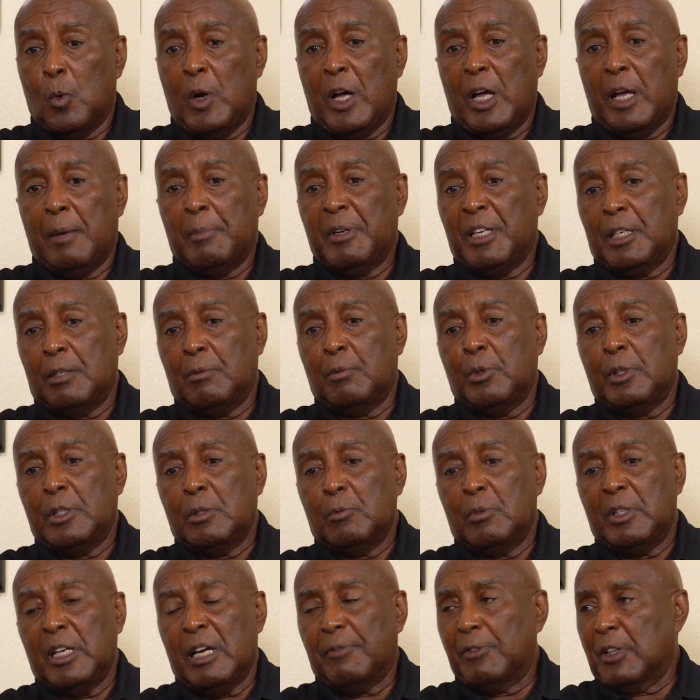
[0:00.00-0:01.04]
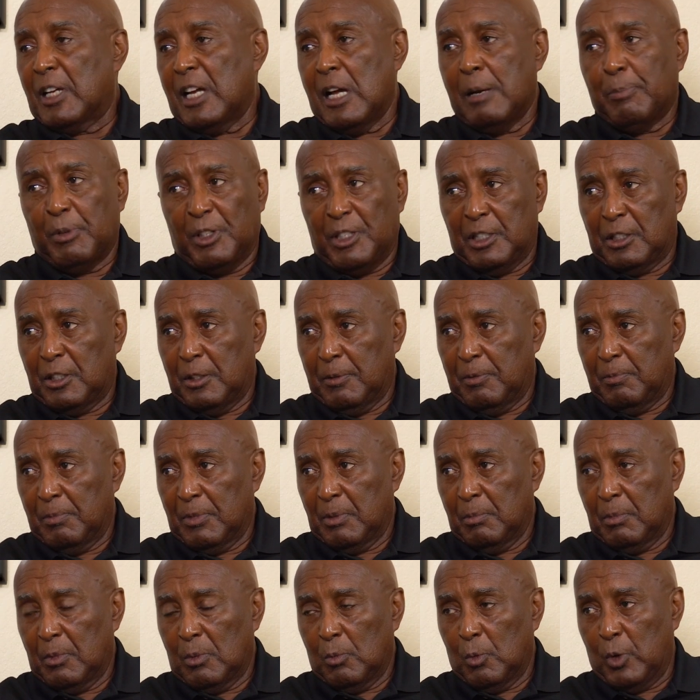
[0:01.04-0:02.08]
Well, I mean, we have a comprehensive
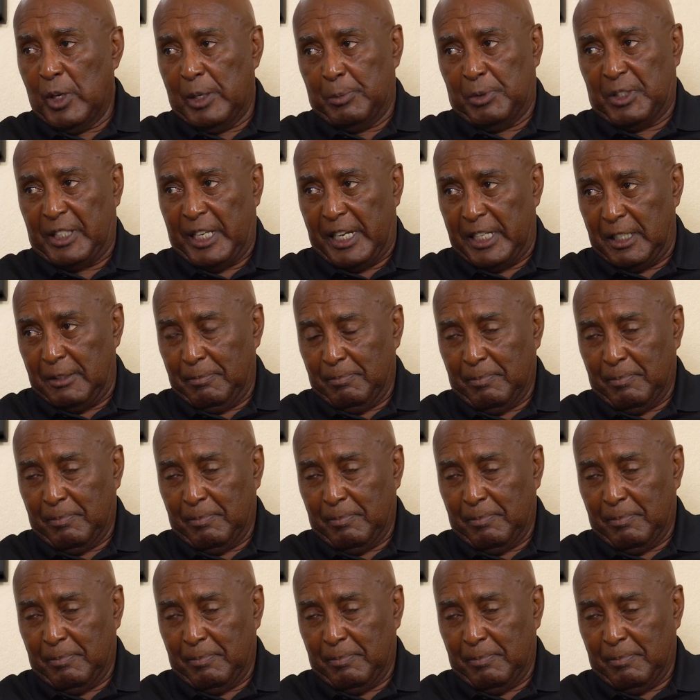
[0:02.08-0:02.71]
website,